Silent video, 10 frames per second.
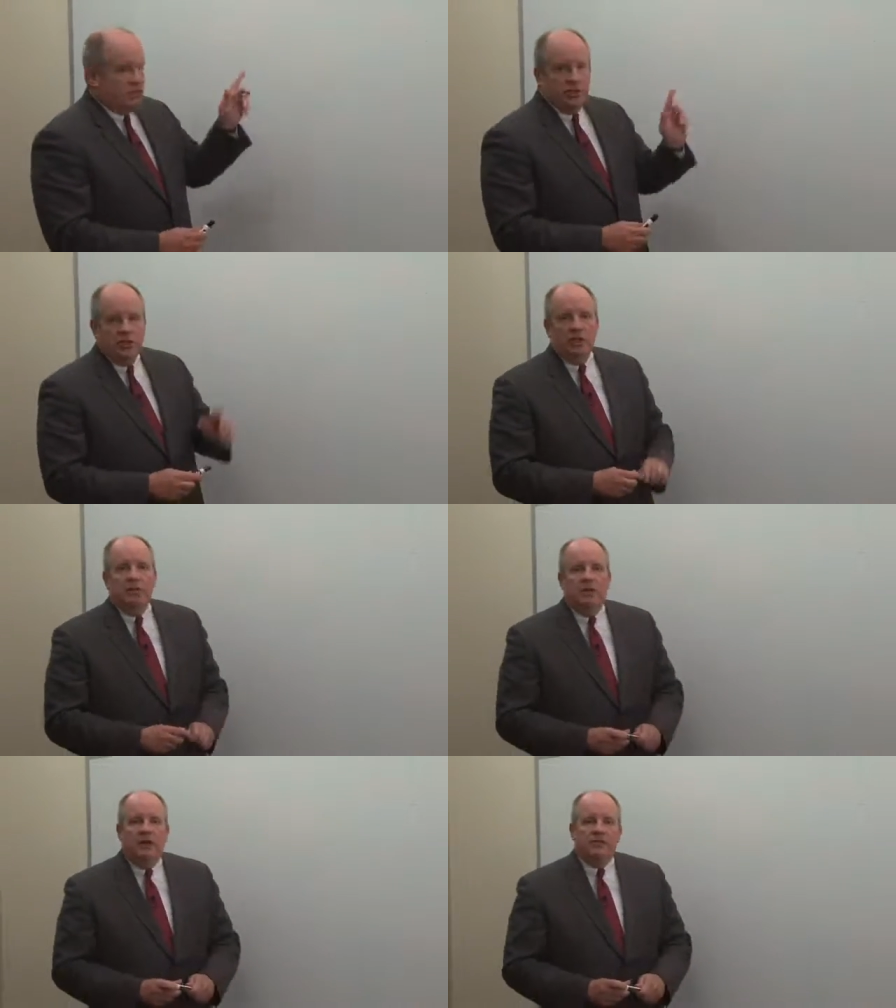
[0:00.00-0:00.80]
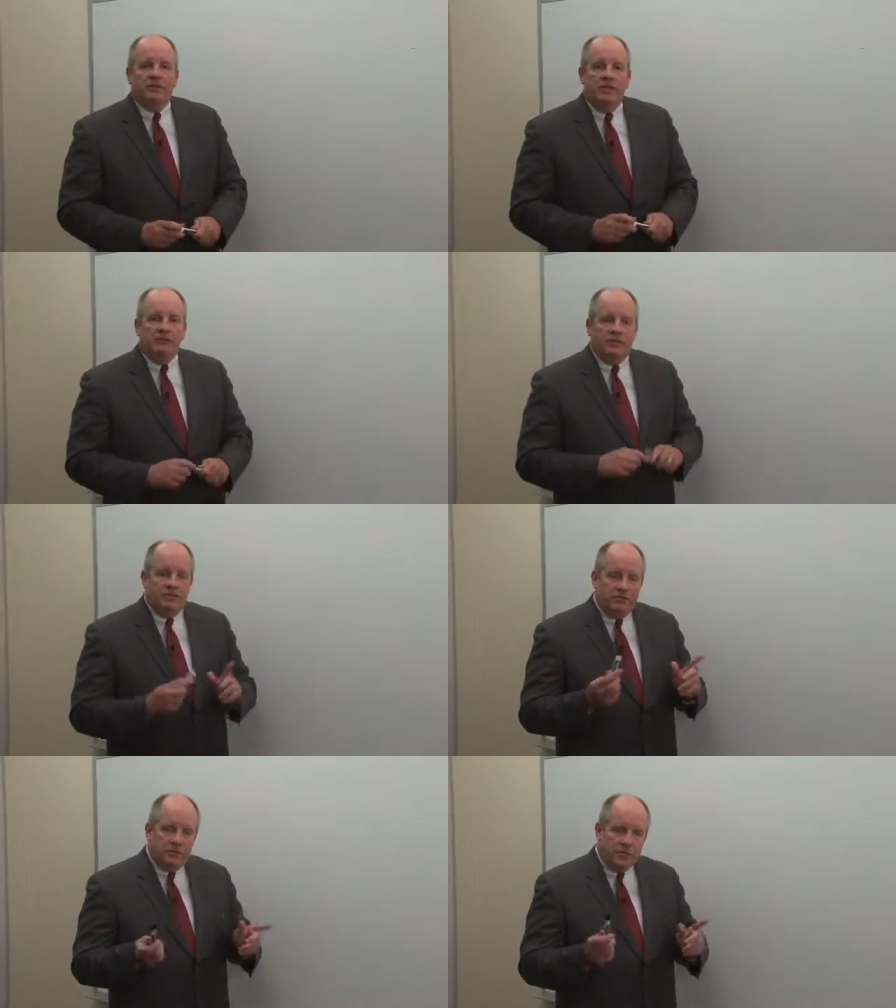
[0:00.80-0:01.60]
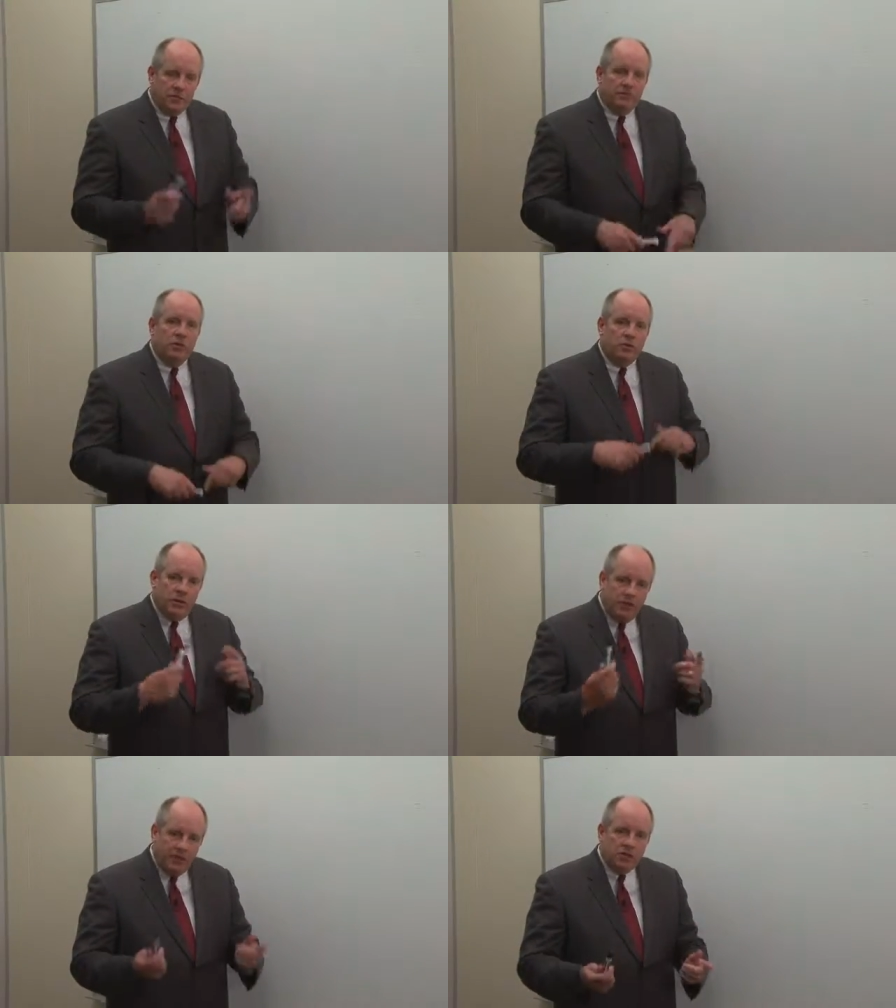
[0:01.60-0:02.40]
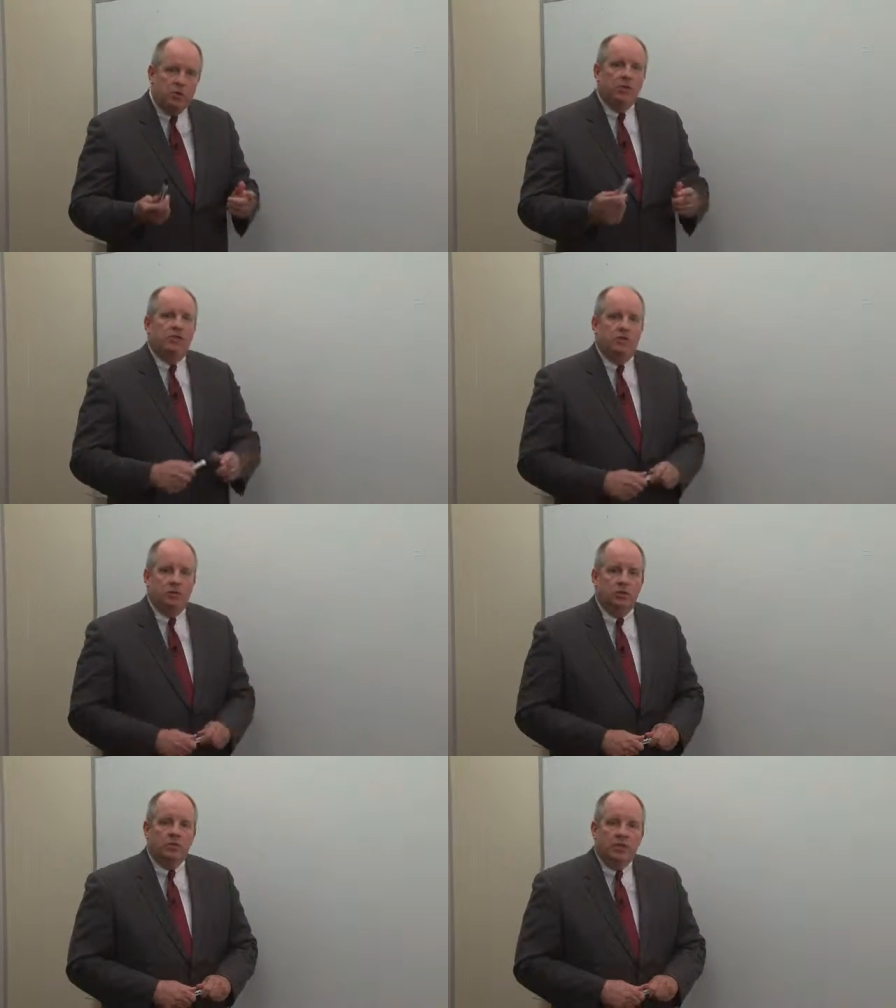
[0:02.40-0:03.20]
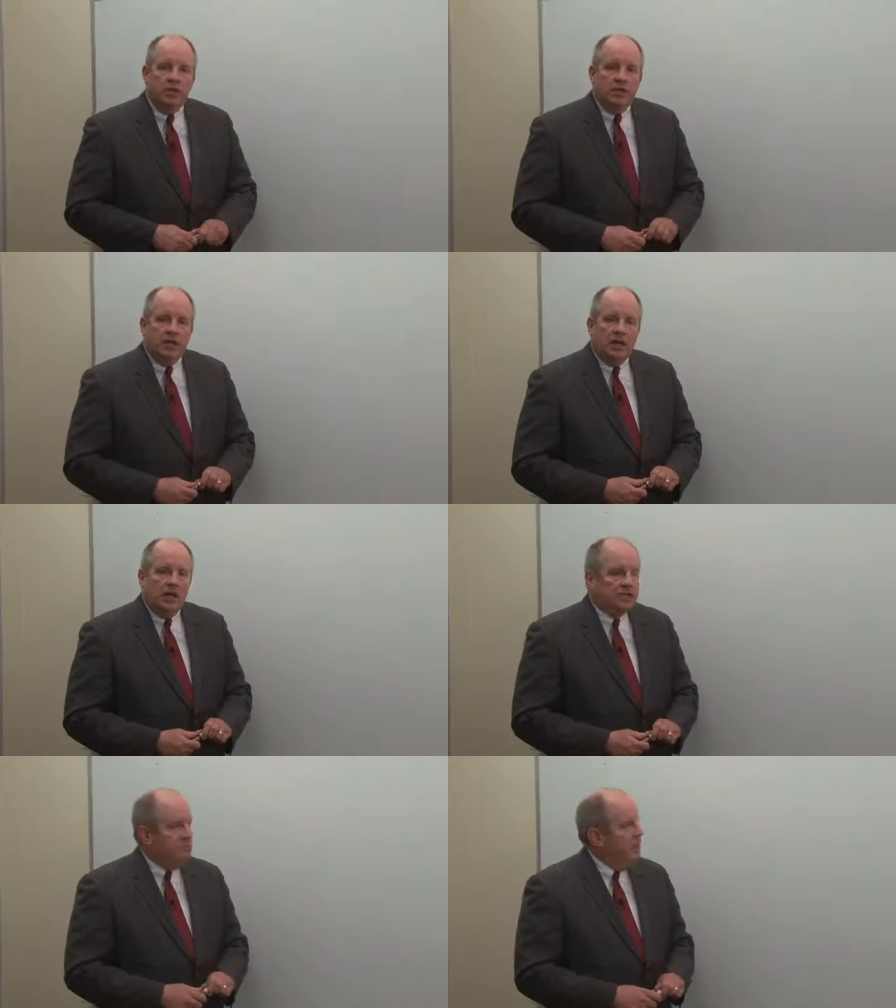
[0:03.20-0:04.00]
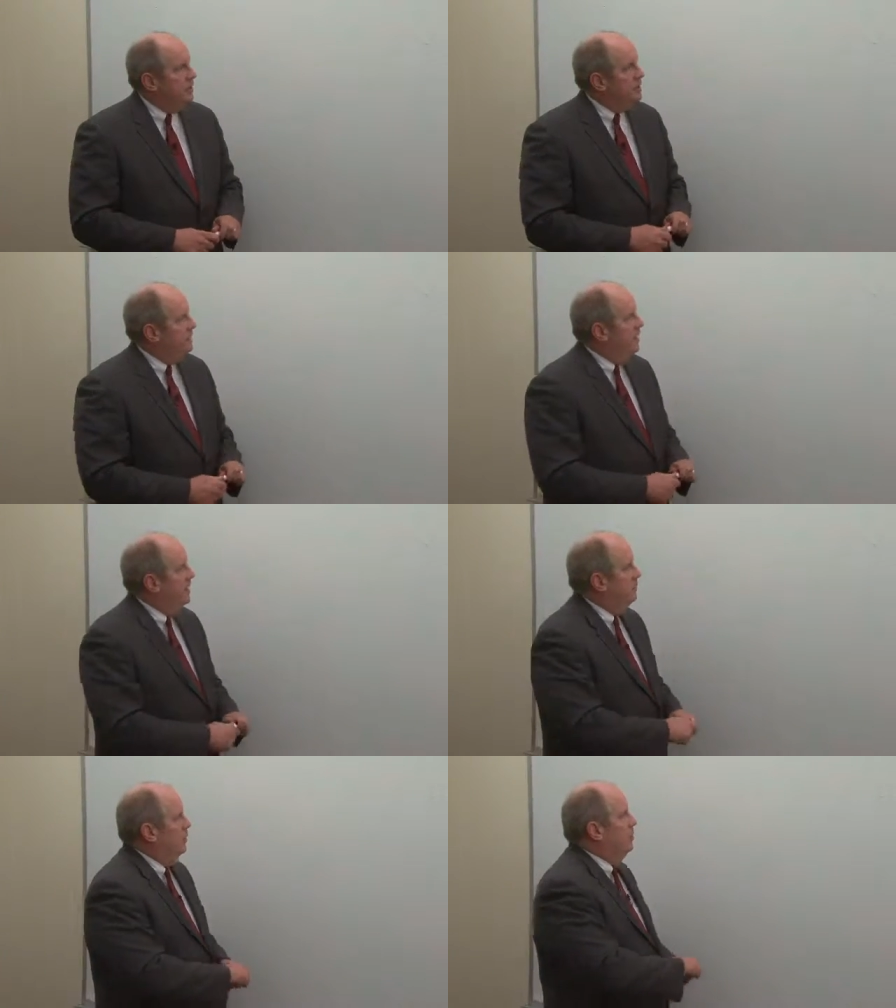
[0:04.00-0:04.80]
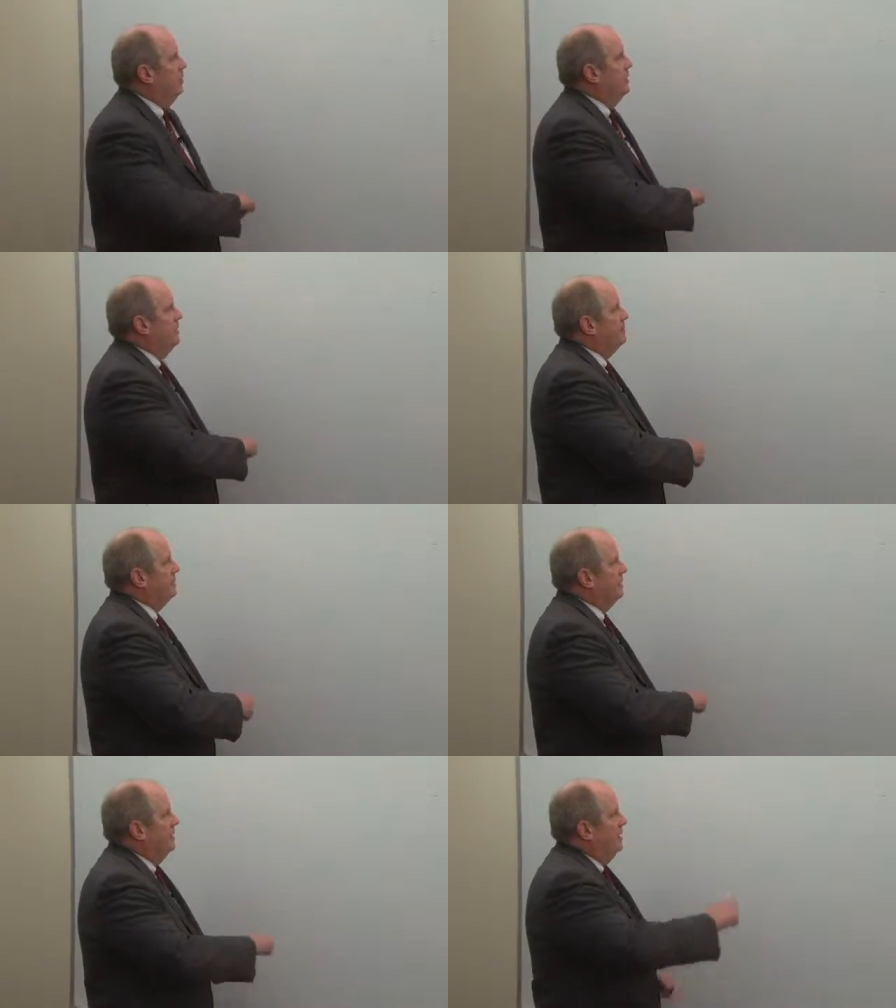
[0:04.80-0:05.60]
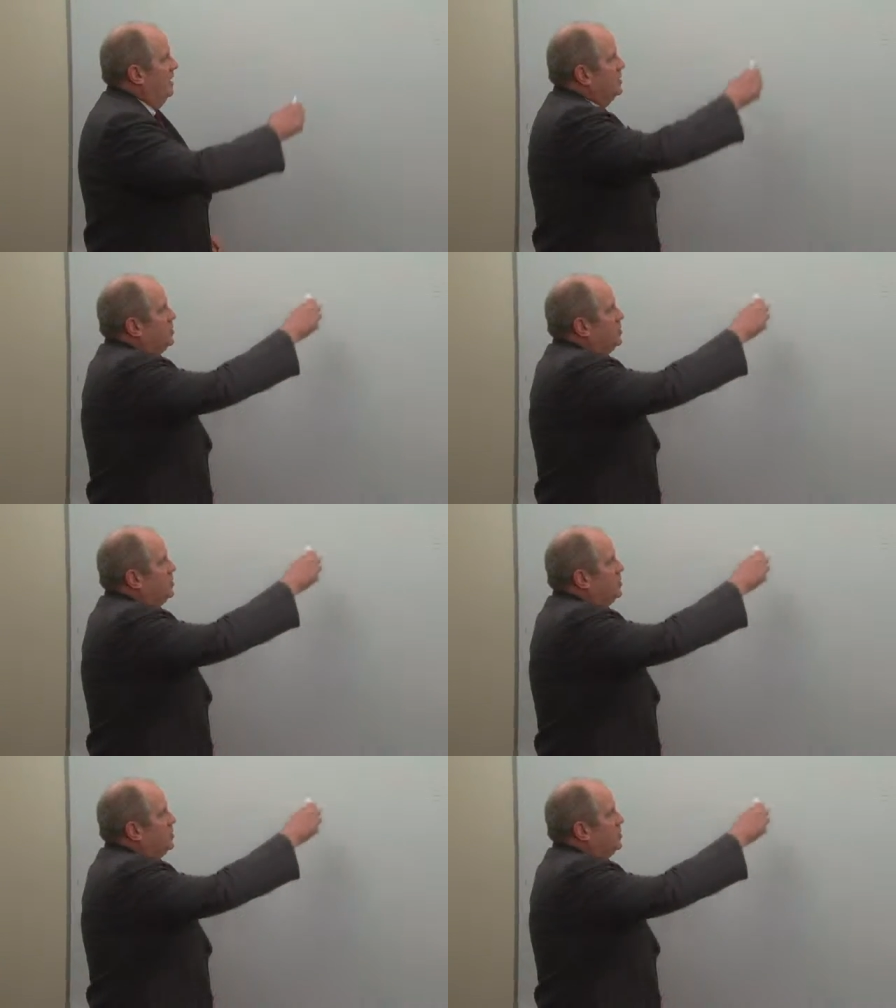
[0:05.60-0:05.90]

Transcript: just a little bit of, of the, just a few of the things that we do uh, to make this available. A